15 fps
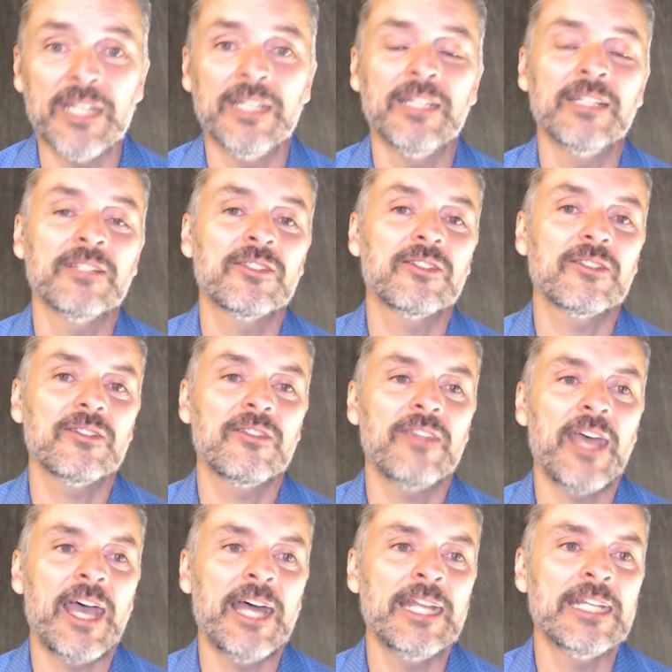is
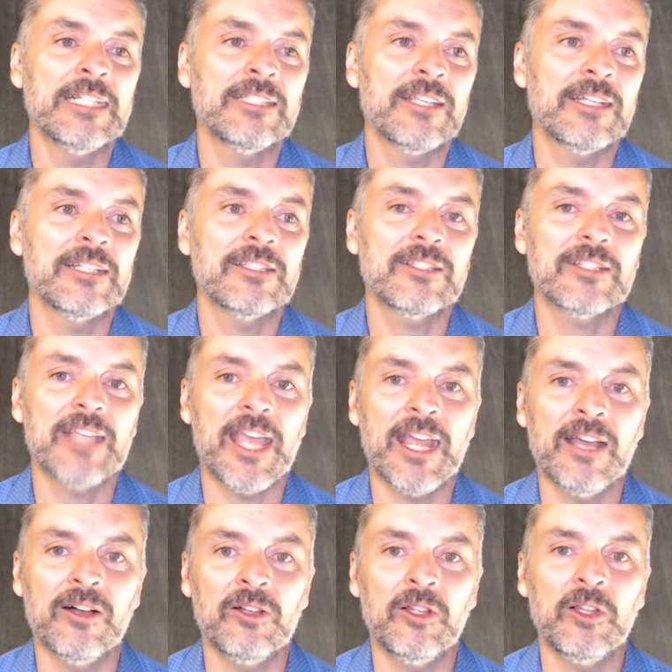that is at a
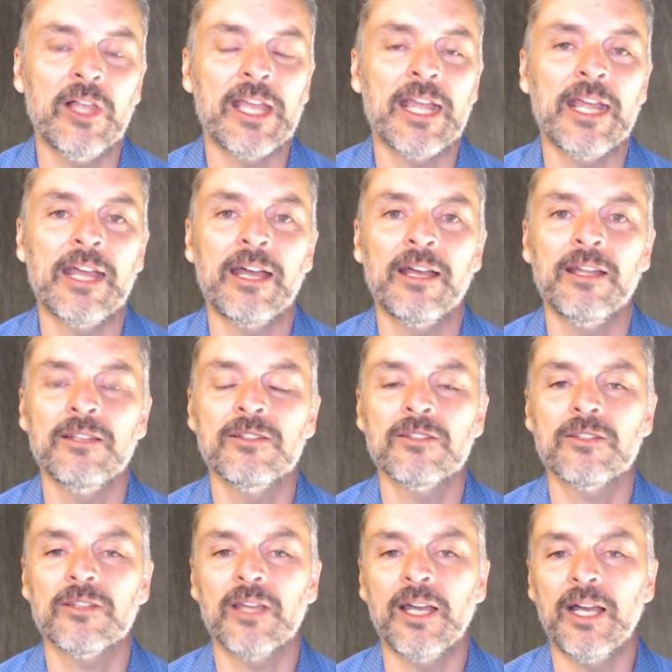scale
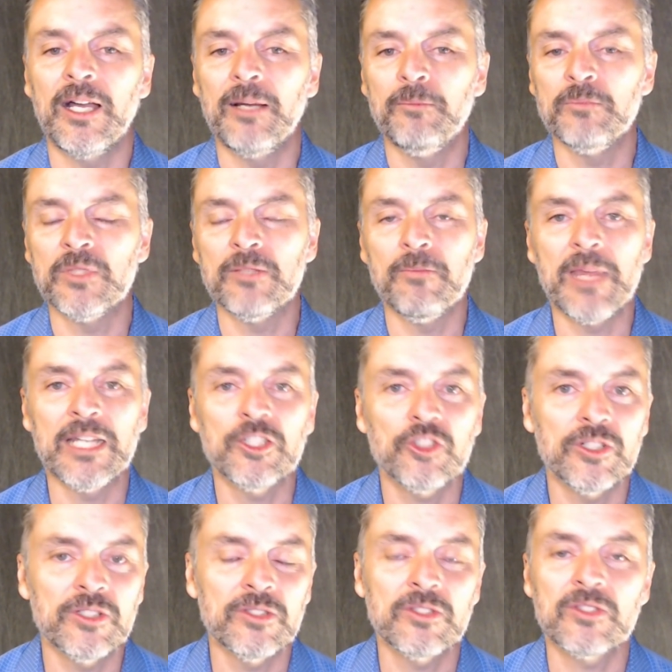and
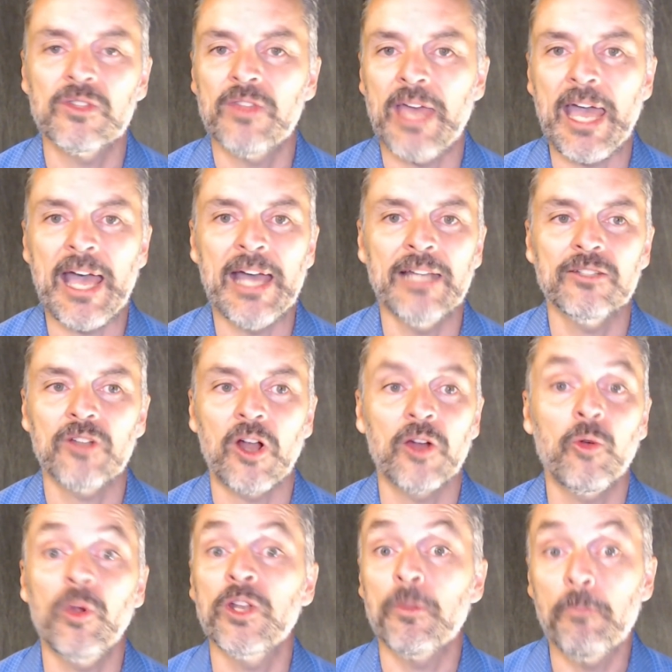dimensions that are
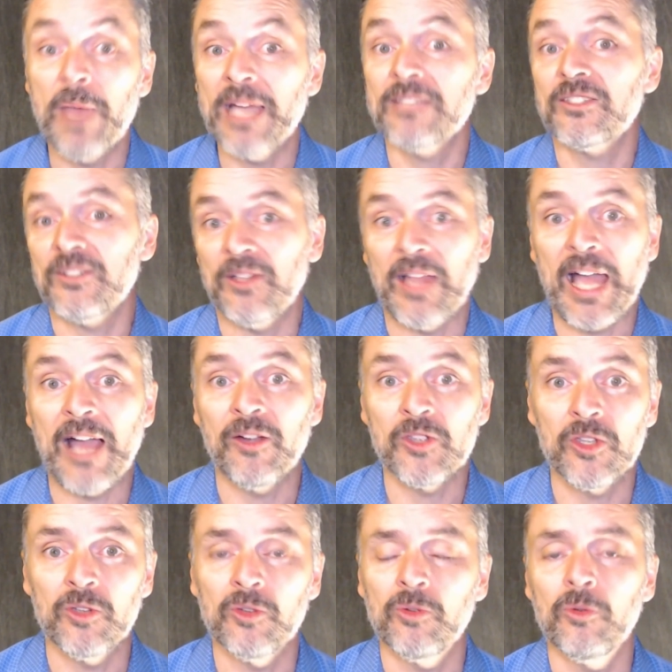going to best allow
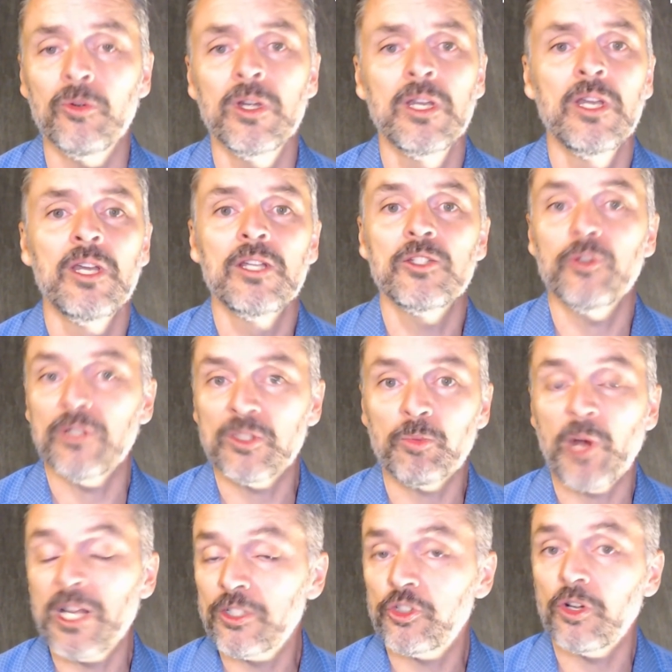you to
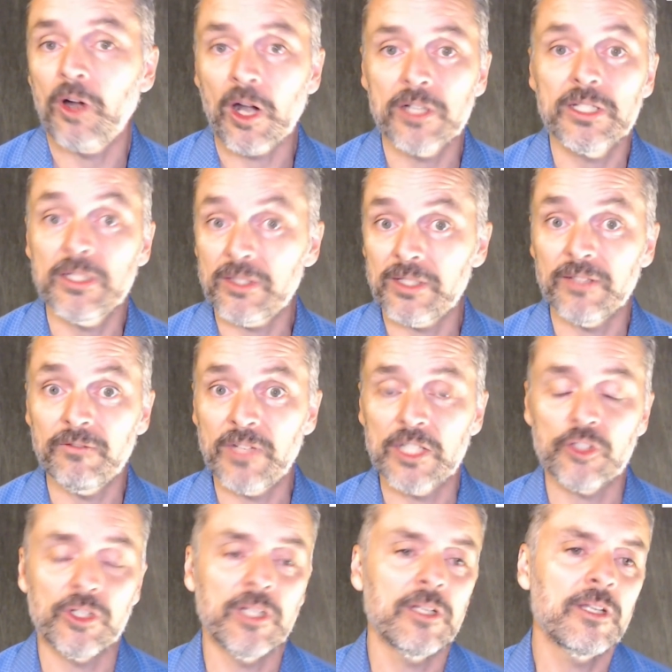express your artistic
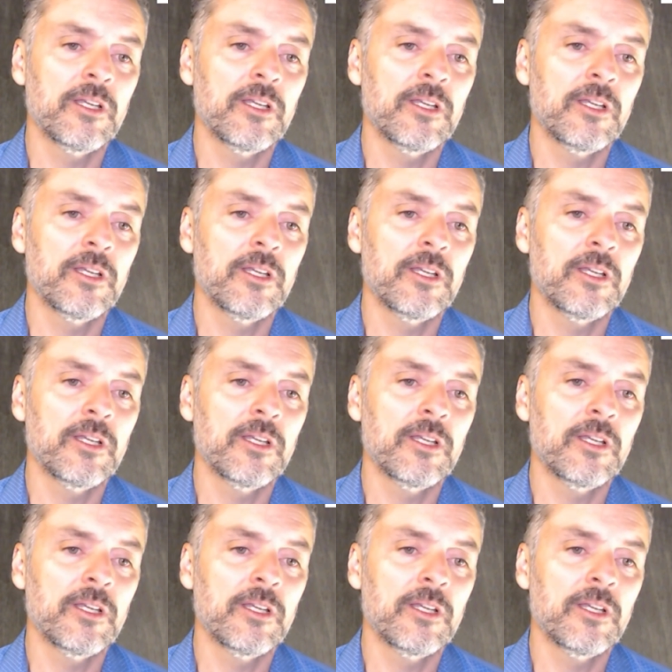vision.